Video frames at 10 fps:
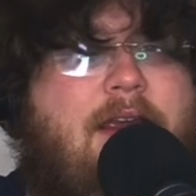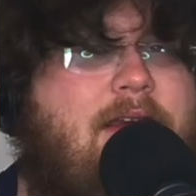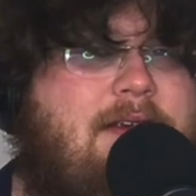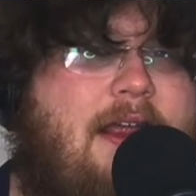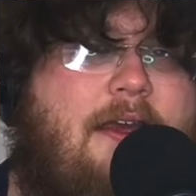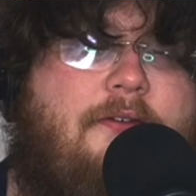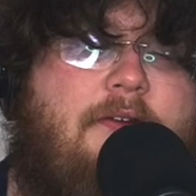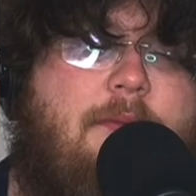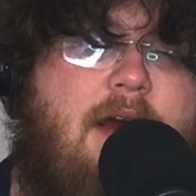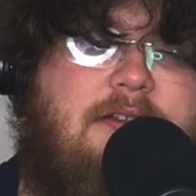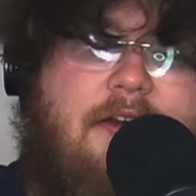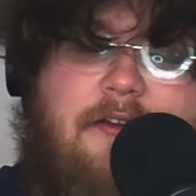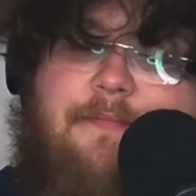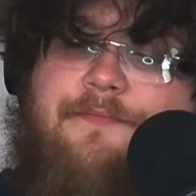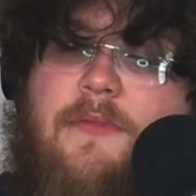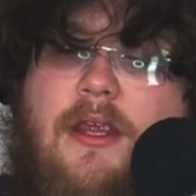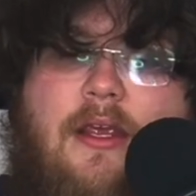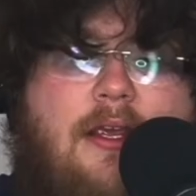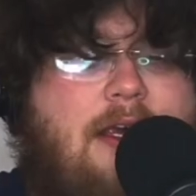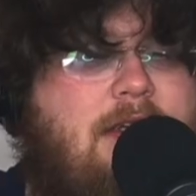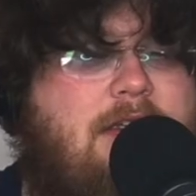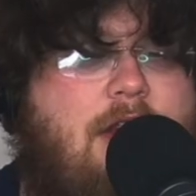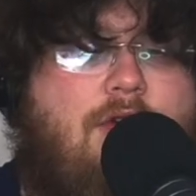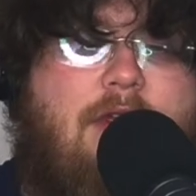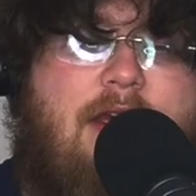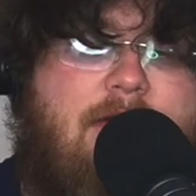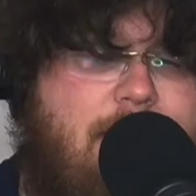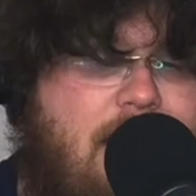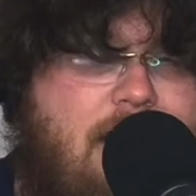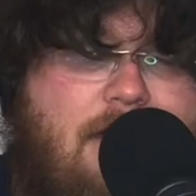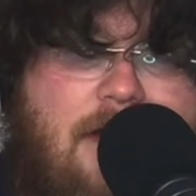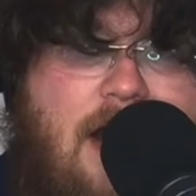He's got like $50 on him. He slowly ends up getting